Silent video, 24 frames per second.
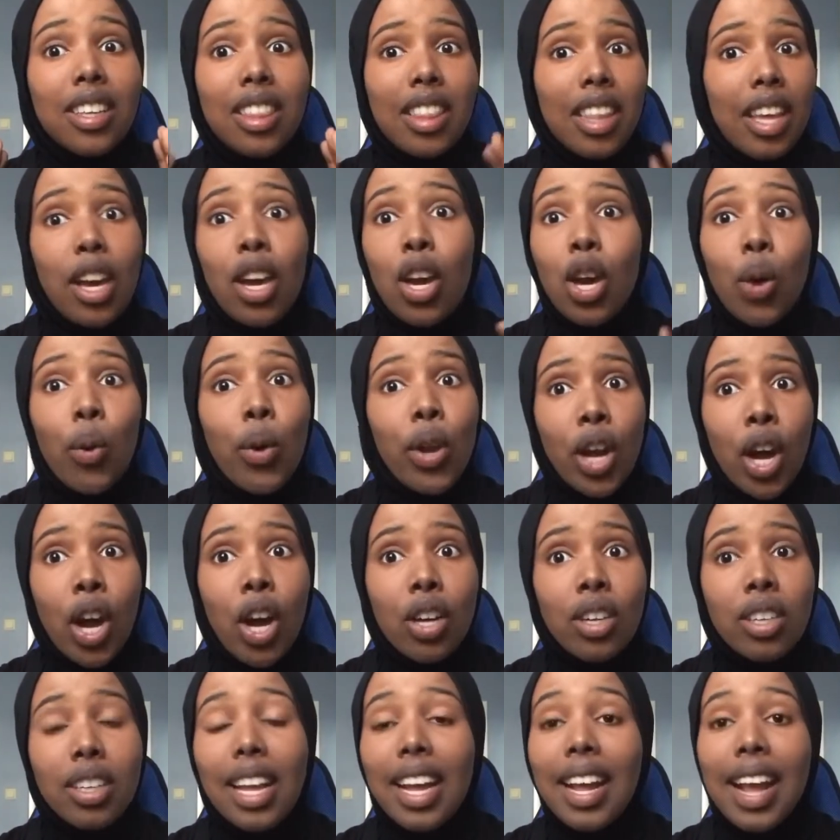thing going
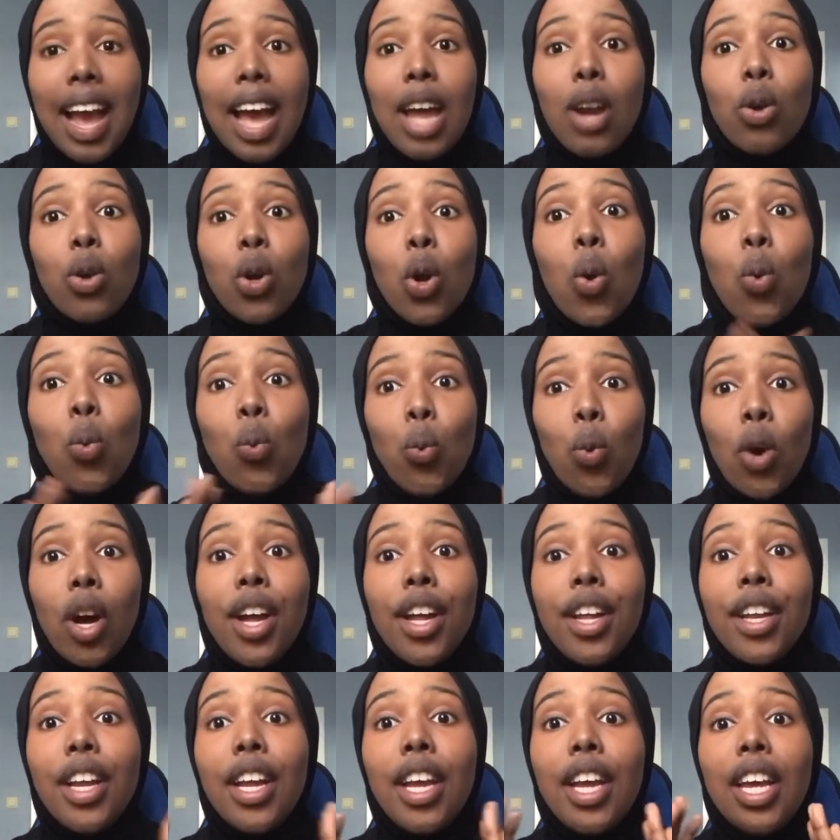on. Like, I don't know
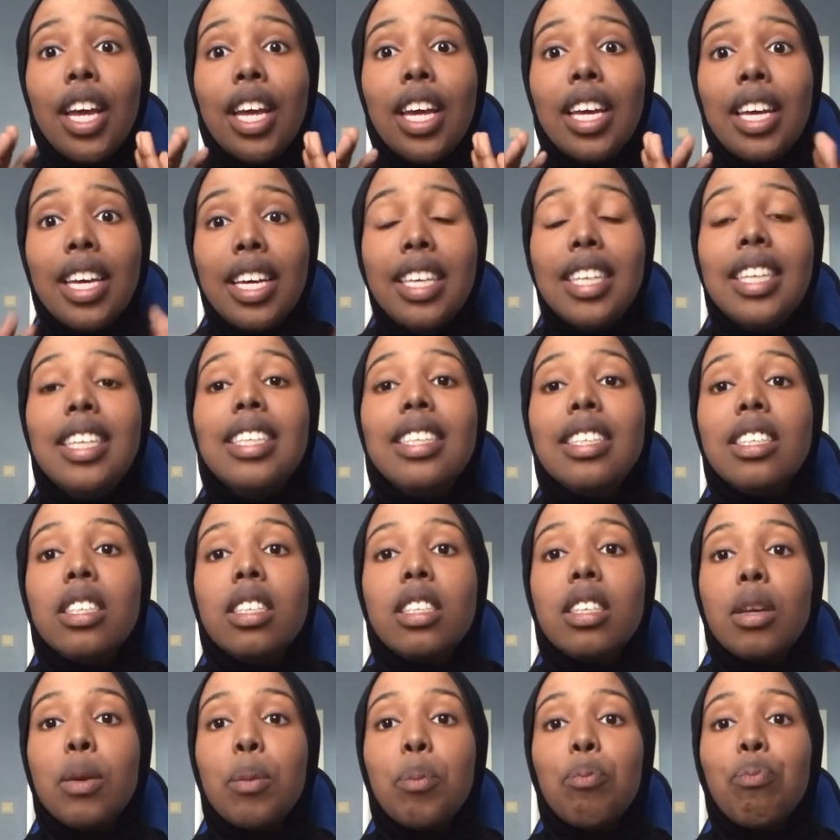what
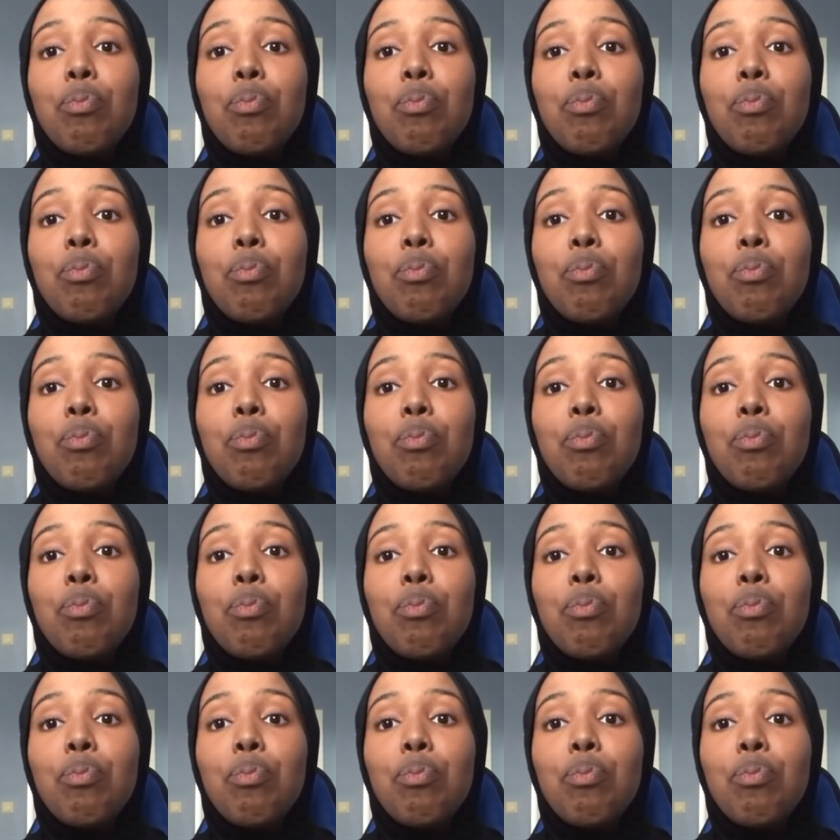his